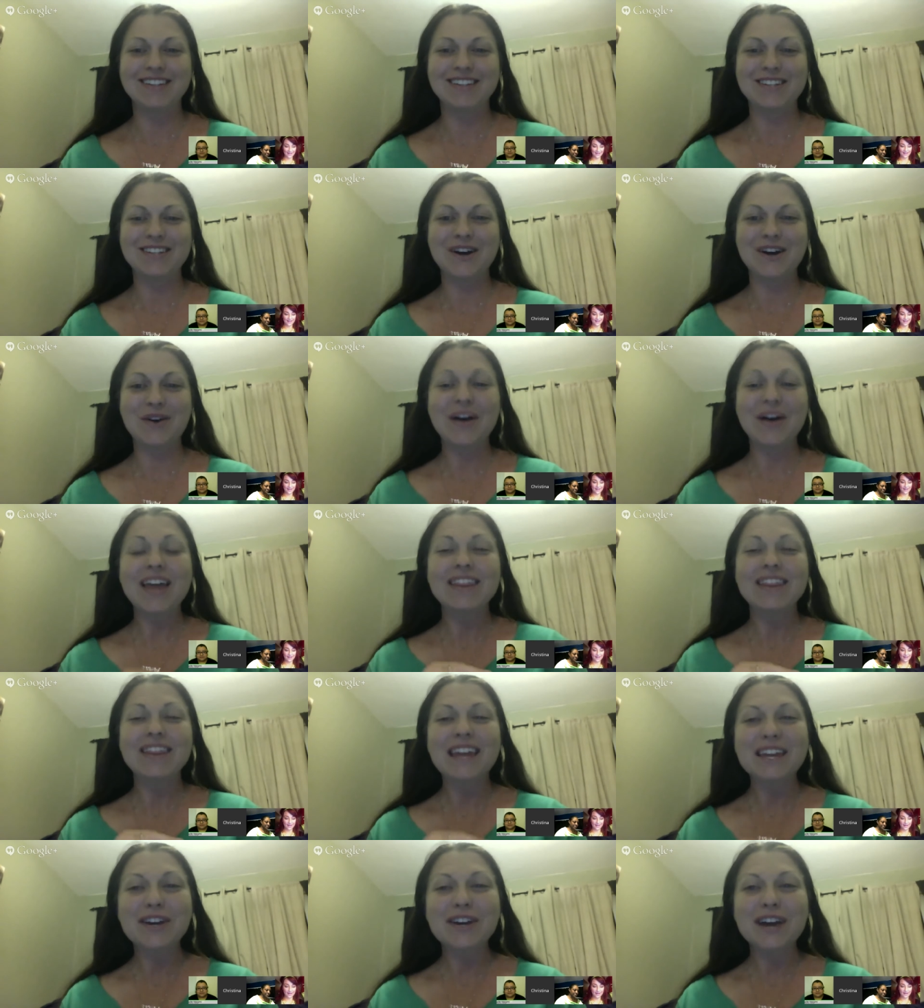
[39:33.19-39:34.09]
So
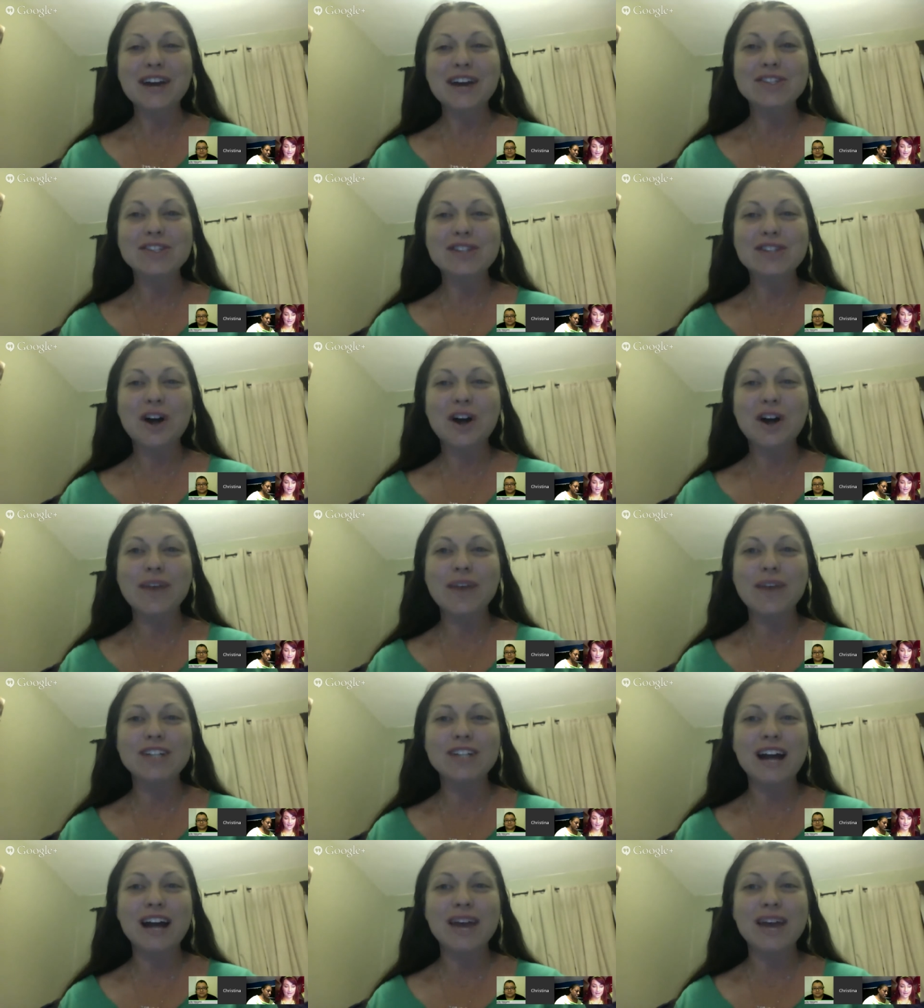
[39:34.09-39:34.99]
thank you guys so
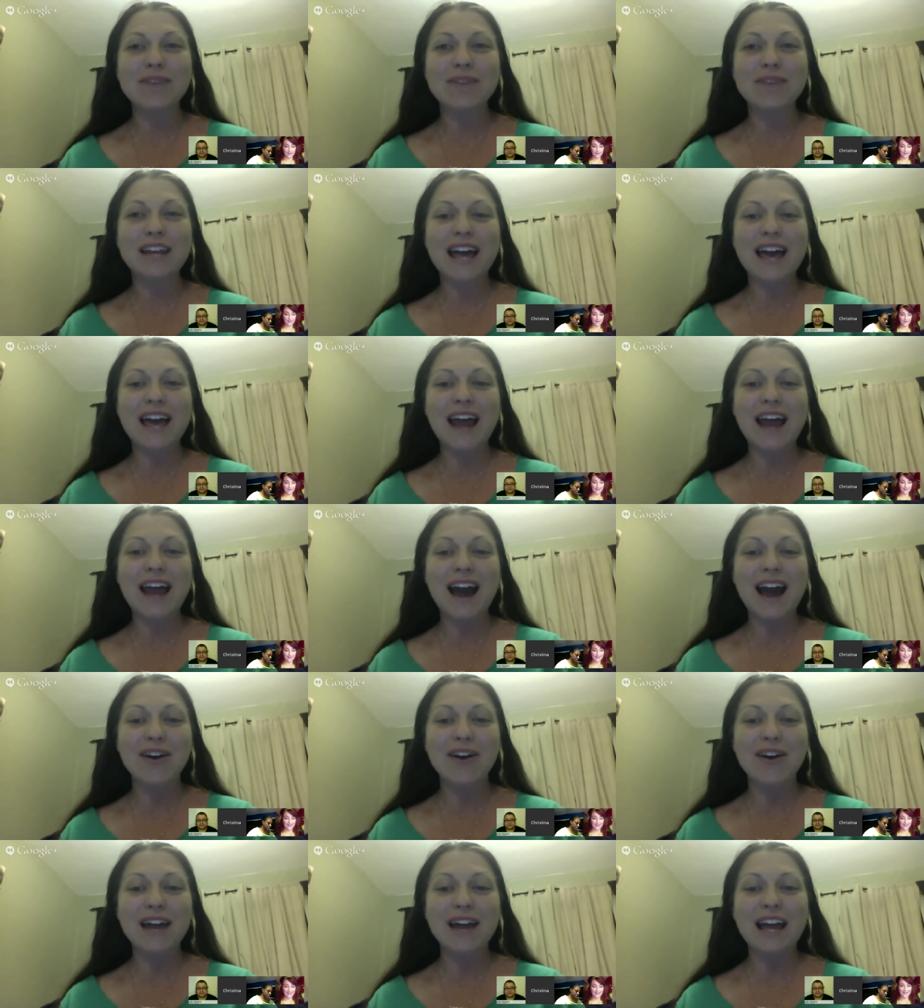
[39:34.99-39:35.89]
much. I'm going to head
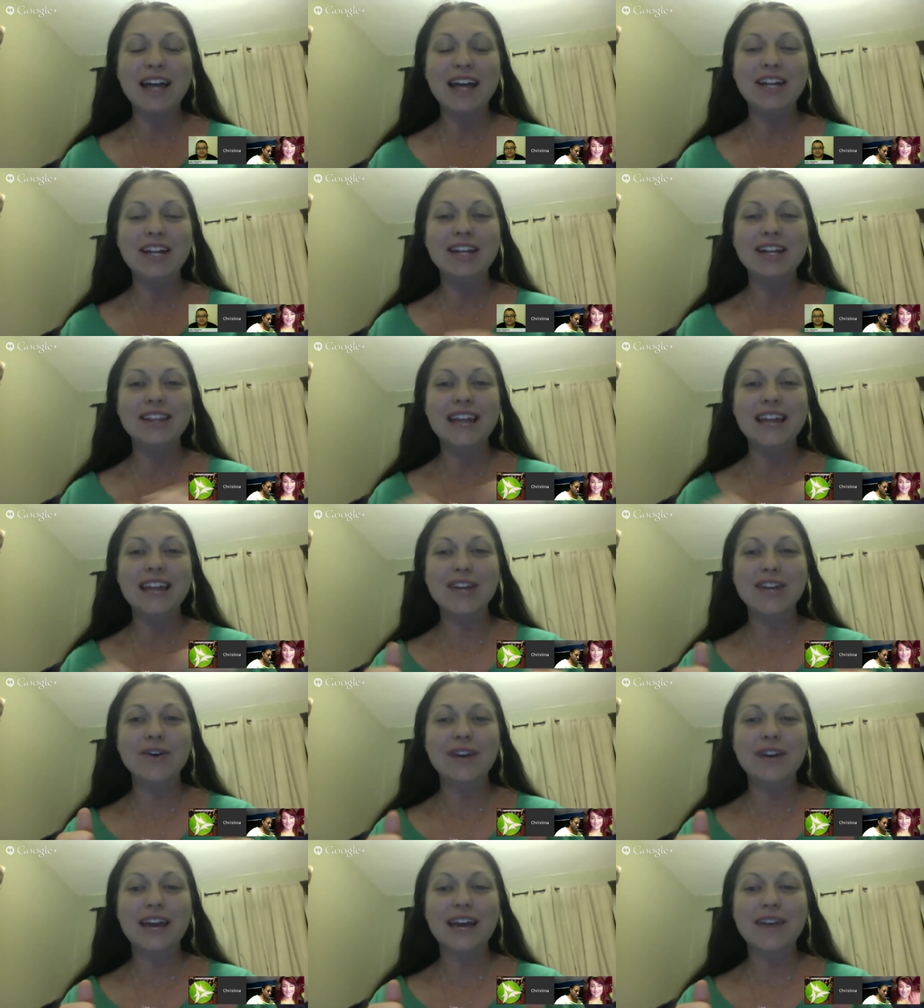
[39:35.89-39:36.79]
out, and thank
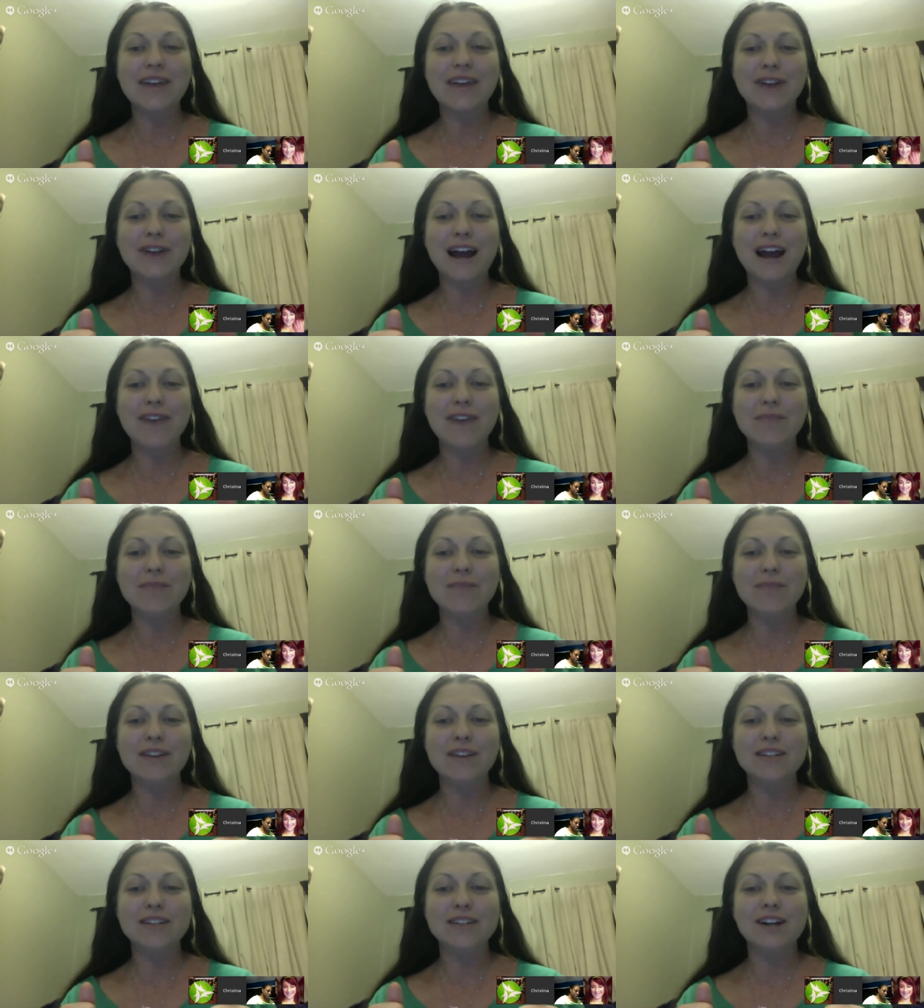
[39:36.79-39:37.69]
you again for having me
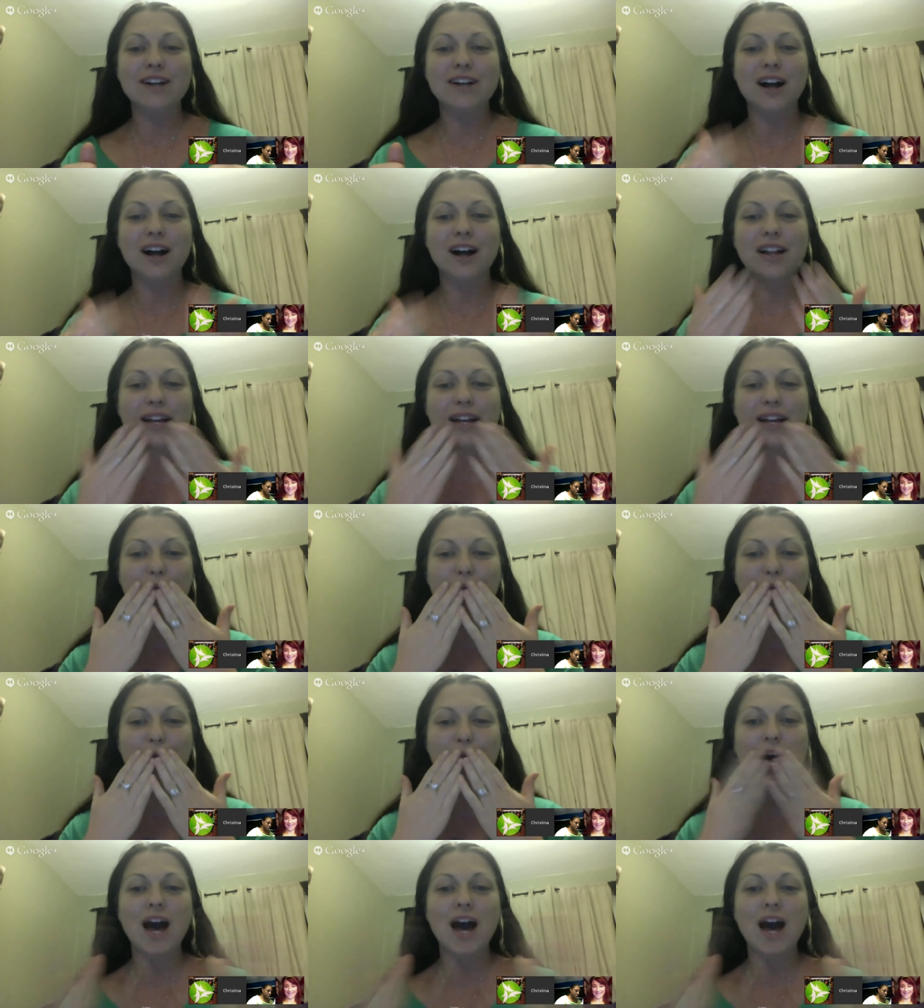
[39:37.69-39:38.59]
on this call,
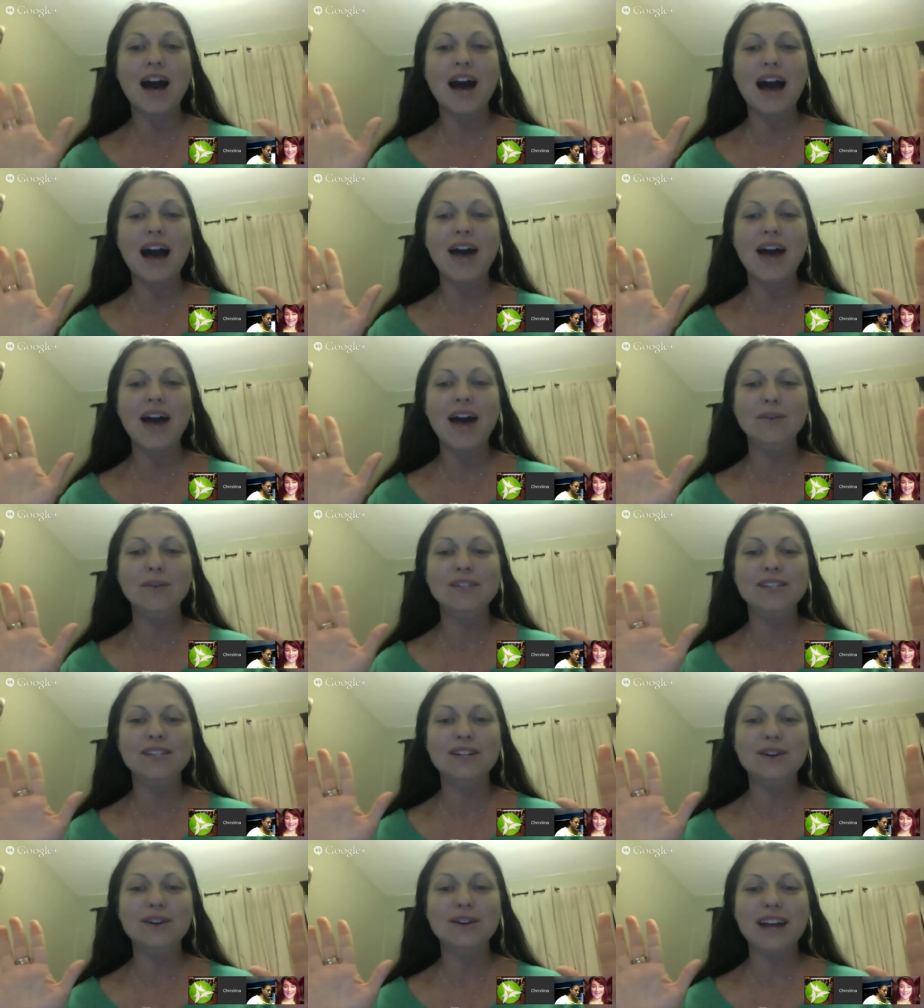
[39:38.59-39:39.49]
and I will
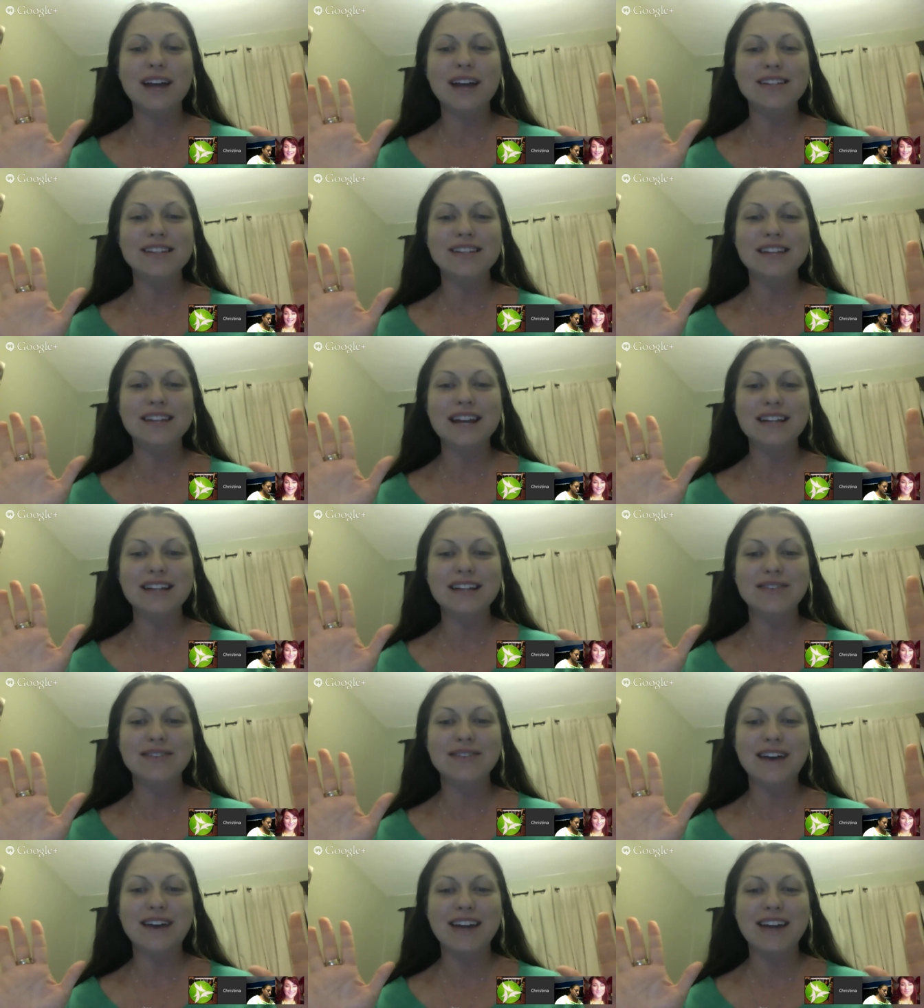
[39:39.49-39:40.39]
see you guys at the next
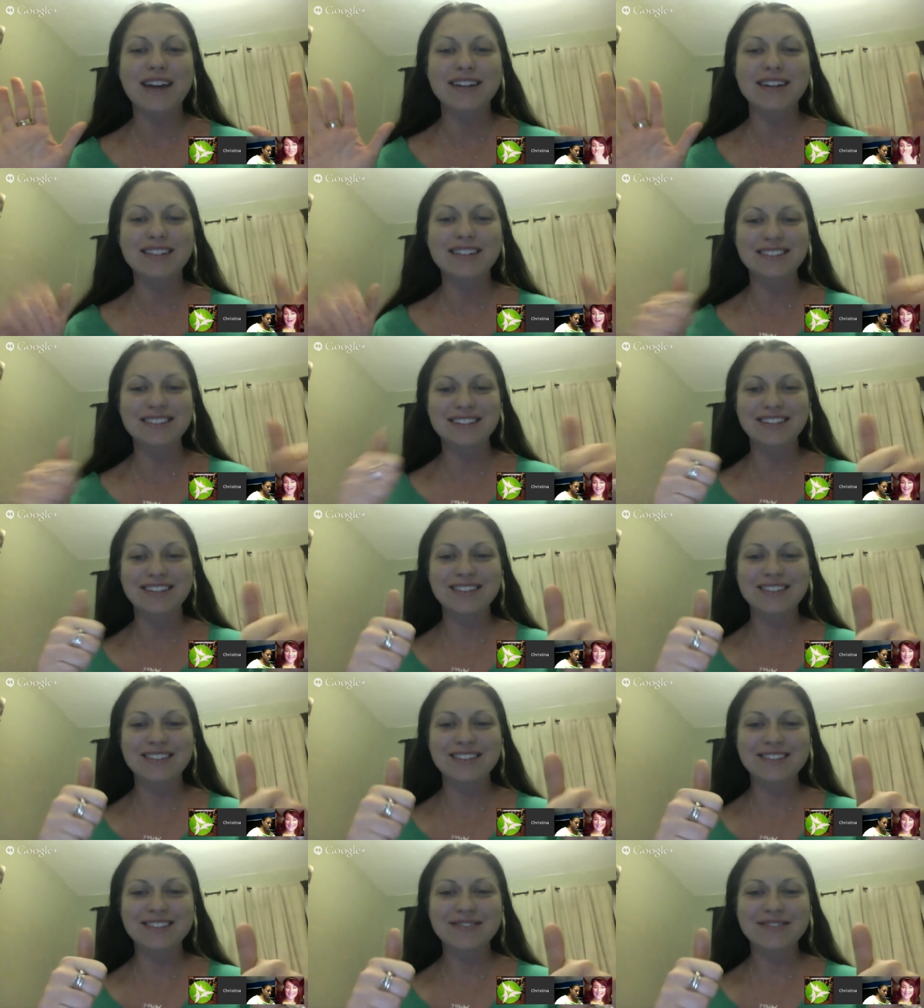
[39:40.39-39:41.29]
event.
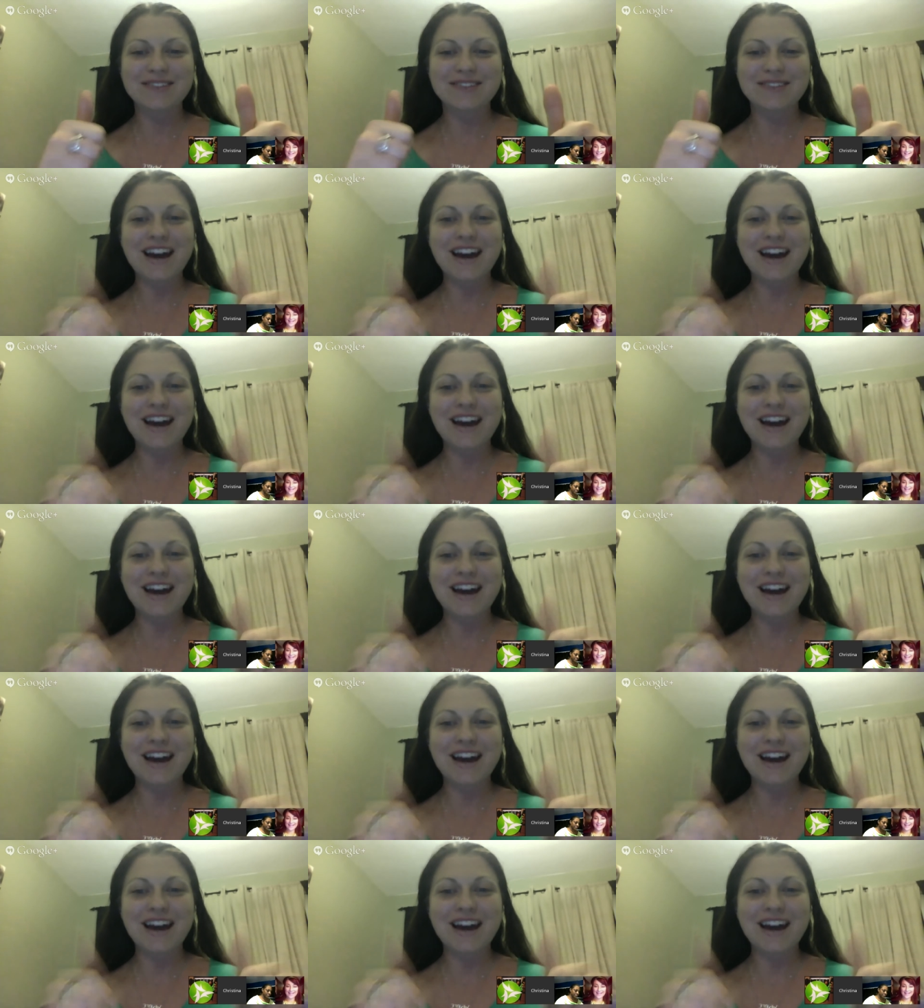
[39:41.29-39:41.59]
Bye.